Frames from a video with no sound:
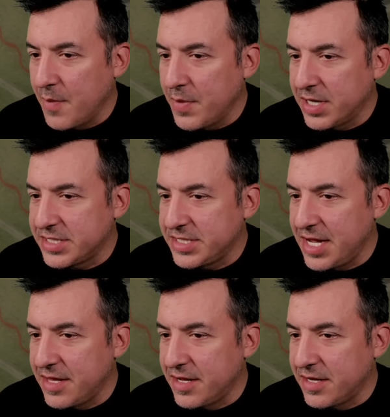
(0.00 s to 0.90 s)
going to
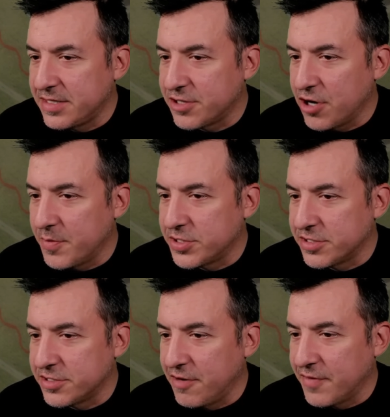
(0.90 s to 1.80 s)
send the
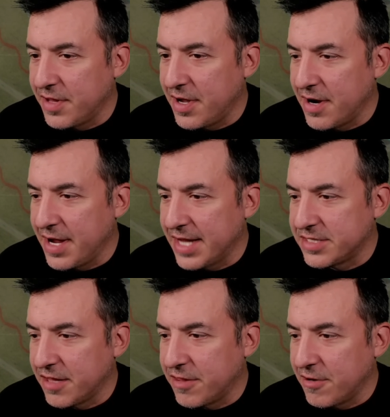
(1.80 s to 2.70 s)
skirmishers over there against
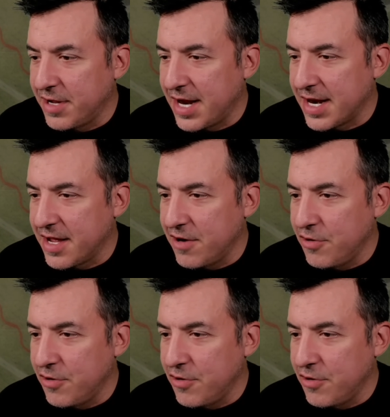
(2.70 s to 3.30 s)
the 3rd Connecticut,